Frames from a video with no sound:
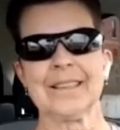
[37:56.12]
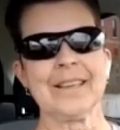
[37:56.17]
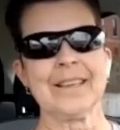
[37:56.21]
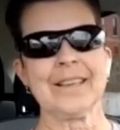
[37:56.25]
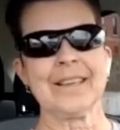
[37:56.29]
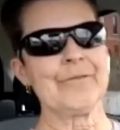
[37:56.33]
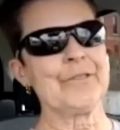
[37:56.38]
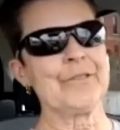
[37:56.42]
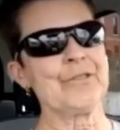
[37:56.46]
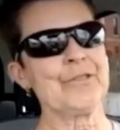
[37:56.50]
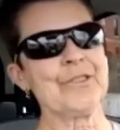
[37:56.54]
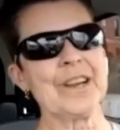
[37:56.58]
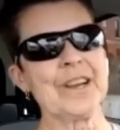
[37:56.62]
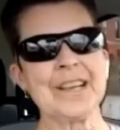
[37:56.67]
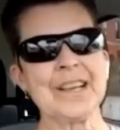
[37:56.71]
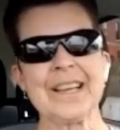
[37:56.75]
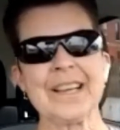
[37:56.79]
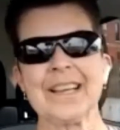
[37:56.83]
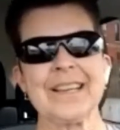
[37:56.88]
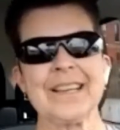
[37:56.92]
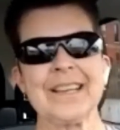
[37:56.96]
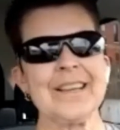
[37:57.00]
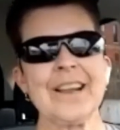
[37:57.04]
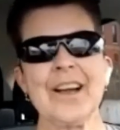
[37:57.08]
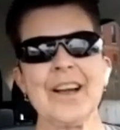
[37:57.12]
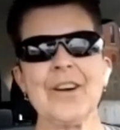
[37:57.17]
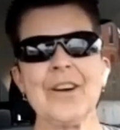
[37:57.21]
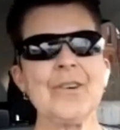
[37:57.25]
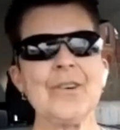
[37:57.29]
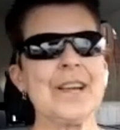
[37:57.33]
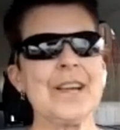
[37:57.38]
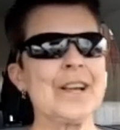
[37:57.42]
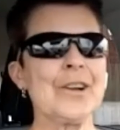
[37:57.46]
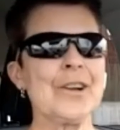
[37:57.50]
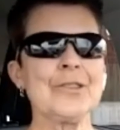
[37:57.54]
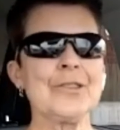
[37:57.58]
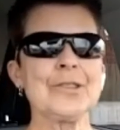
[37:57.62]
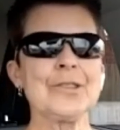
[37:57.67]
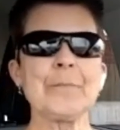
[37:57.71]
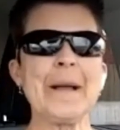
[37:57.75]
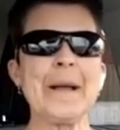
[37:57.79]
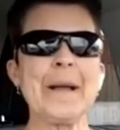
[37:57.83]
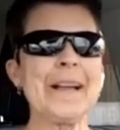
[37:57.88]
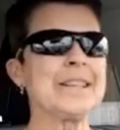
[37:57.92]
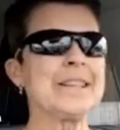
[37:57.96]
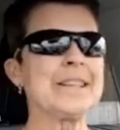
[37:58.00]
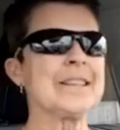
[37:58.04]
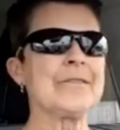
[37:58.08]
If you're, it goes
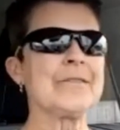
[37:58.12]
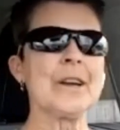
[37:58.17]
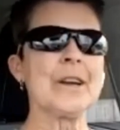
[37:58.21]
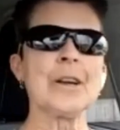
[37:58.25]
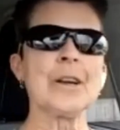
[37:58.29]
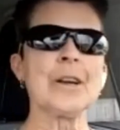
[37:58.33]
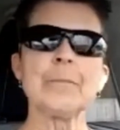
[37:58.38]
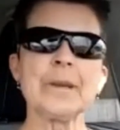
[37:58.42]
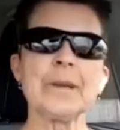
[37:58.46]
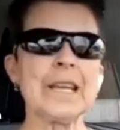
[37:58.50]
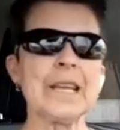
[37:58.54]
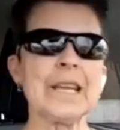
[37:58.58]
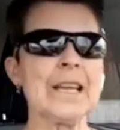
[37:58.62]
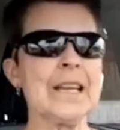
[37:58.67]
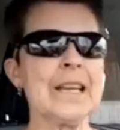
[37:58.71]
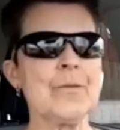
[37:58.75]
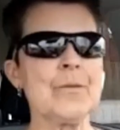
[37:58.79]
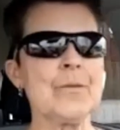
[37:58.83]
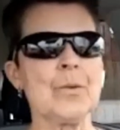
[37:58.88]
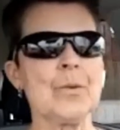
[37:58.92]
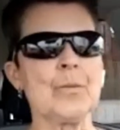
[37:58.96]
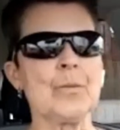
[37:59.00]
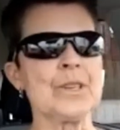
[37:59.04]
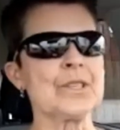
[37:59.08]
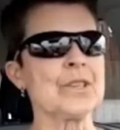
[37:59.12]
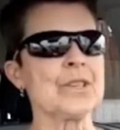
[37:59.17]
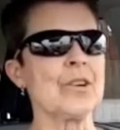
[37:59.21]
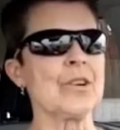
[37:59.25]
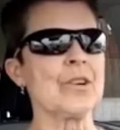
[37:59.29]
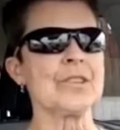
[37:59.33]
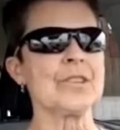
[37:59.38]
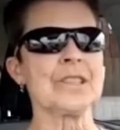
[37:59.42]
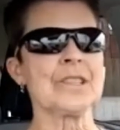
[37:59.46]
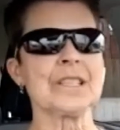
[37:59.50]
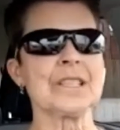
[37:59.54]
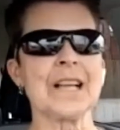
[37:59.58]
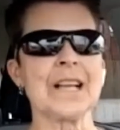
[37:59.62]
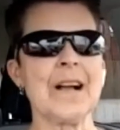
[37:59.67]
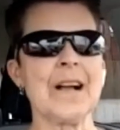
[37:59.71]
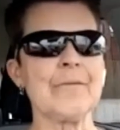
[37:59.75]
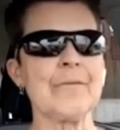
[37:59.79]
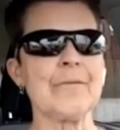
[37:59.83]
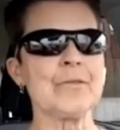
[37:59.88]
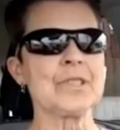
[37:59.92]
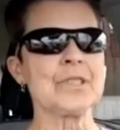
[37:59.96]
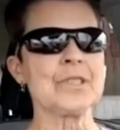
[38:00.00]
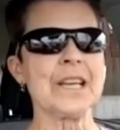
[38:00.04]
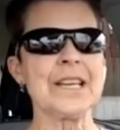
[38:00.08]
back to the very beginning when we started this
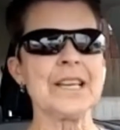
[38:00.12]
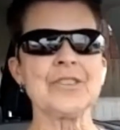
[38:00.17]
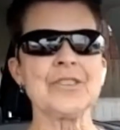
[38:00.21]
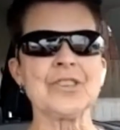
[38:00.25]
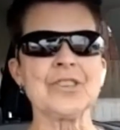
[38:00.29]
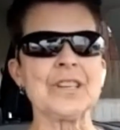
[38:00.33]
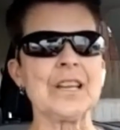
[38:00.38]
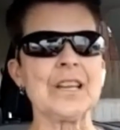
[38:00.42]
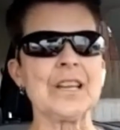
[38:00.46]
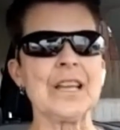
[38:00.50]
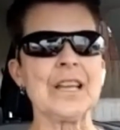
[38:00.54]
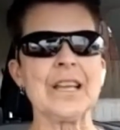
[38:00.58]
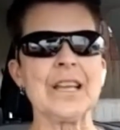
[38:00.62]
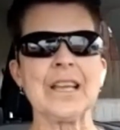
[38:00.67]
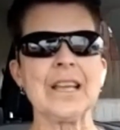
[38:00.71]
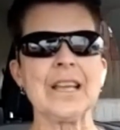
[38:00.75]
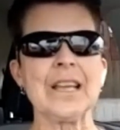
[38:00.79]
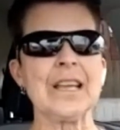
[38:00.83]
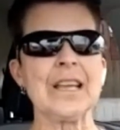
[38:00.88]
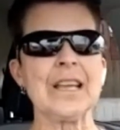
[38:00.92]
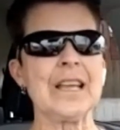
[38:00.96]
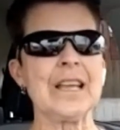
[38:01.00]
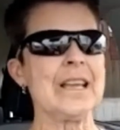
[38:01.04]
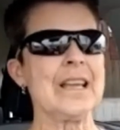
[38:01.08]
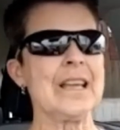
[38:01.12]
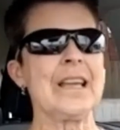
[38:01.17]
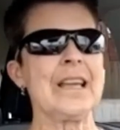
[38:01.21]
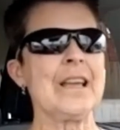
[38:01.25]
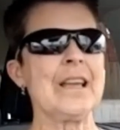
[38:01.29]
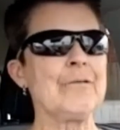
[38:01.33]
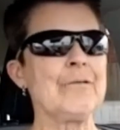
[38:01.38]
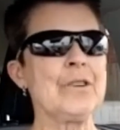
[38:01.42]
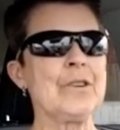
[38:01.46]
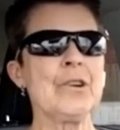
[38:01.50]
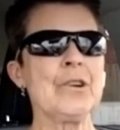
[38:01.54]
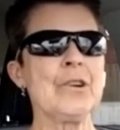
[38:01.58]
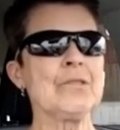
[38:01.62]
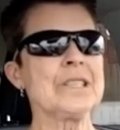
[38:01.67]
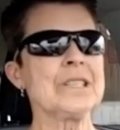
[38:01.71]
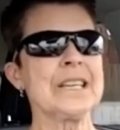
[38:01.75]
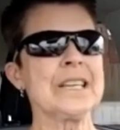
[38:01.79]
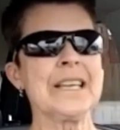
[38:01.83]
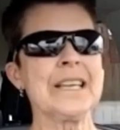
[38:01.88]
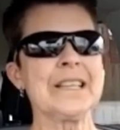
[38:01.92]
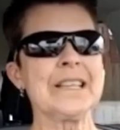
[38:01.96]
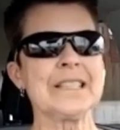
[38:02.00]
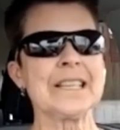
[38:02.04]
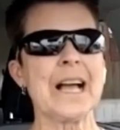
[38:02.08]
conversation. If you don't
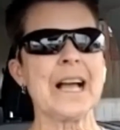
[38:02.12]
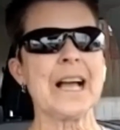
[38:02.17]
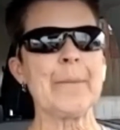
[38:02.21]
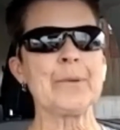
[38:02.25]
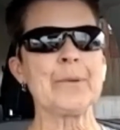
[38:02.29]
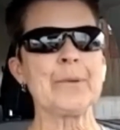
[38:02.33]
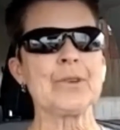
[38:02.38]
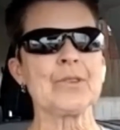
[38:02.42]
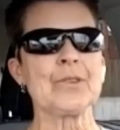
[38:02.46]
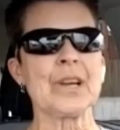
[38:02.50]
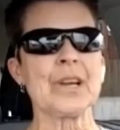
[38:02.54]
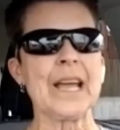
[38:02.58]
stay at the top of your